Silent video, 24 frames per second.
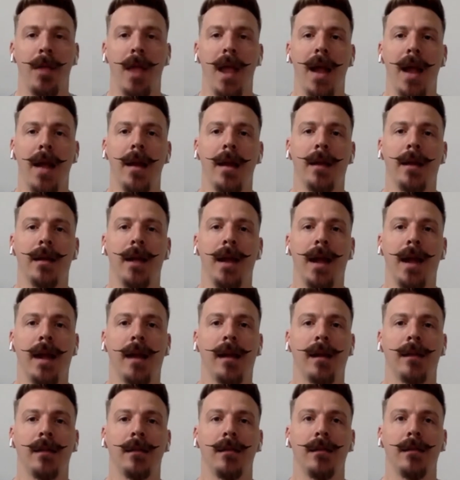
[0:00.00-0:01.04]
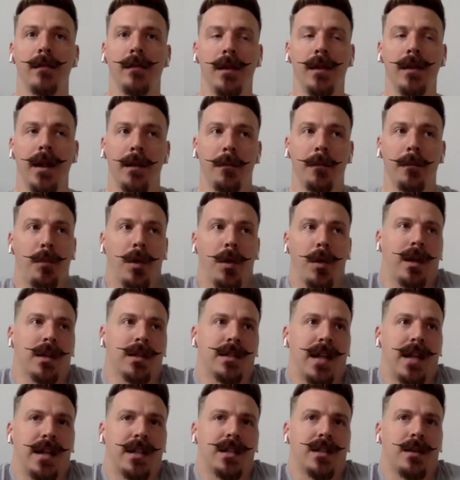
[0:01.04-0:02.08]
And
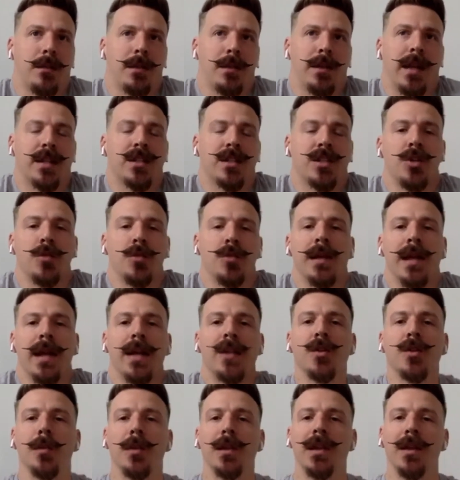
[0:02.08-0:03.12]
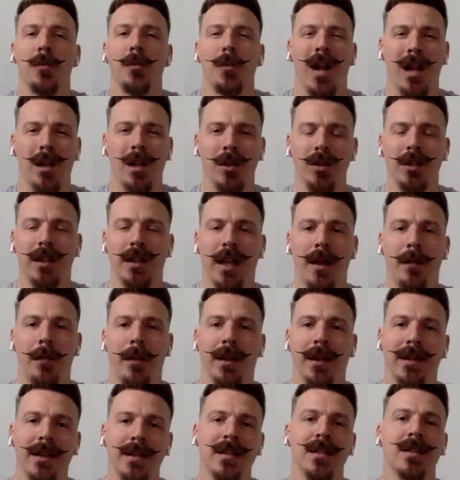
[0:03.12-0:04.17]
because that's human nature. But then when I looked at it, I'm
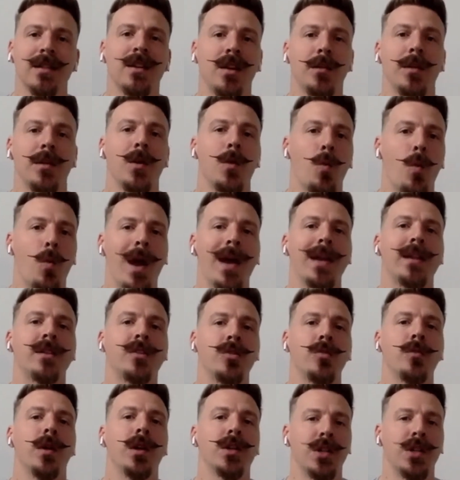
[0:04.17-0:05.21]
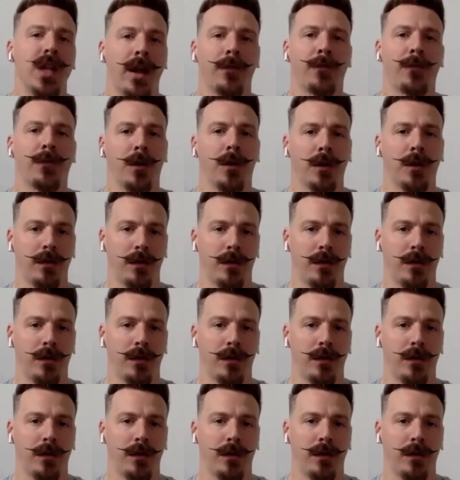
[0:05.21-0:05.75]
like, this is going to be way too much effort